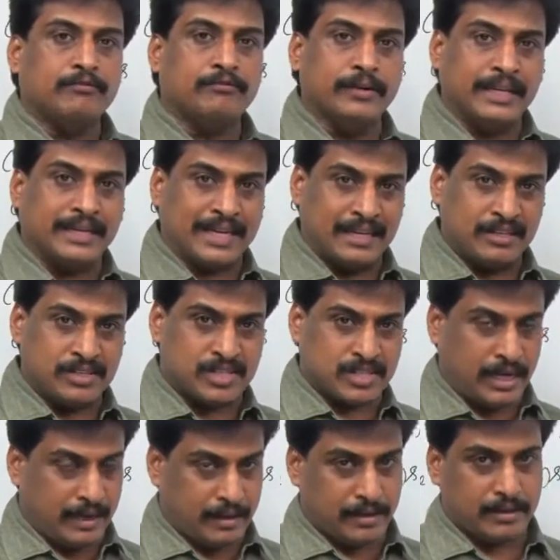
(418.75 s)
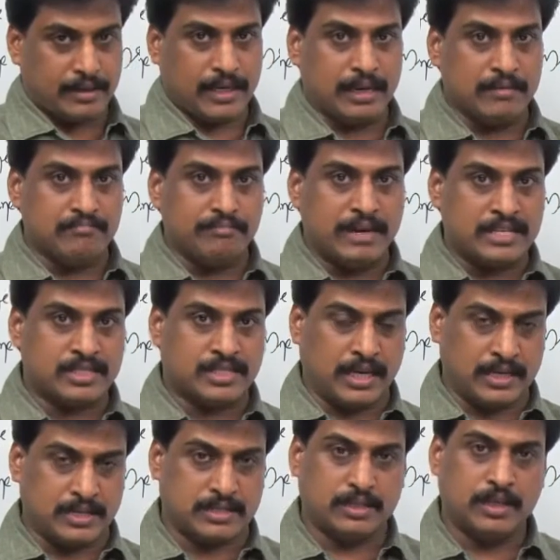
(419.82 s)
we can send a
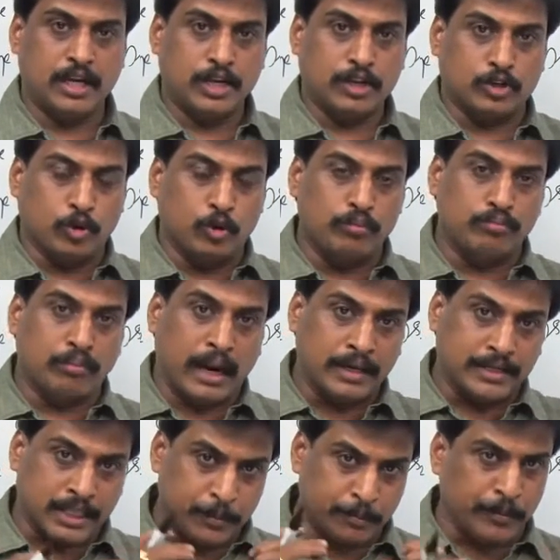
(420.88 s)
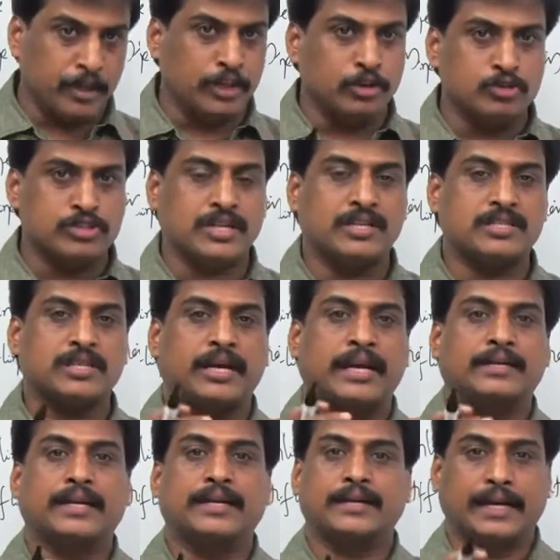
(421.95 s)
message to multiple users
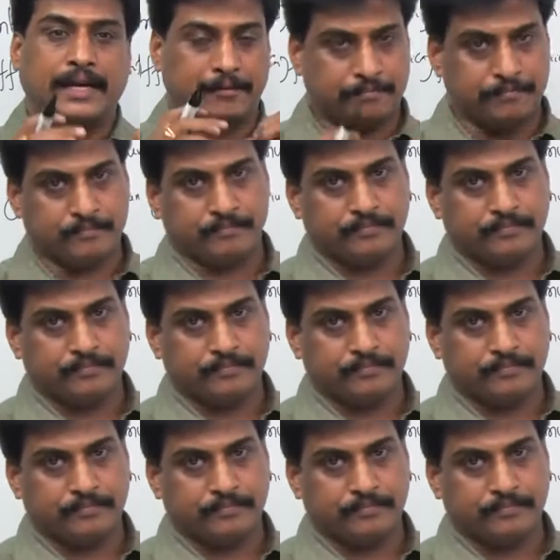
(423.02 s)
at a time.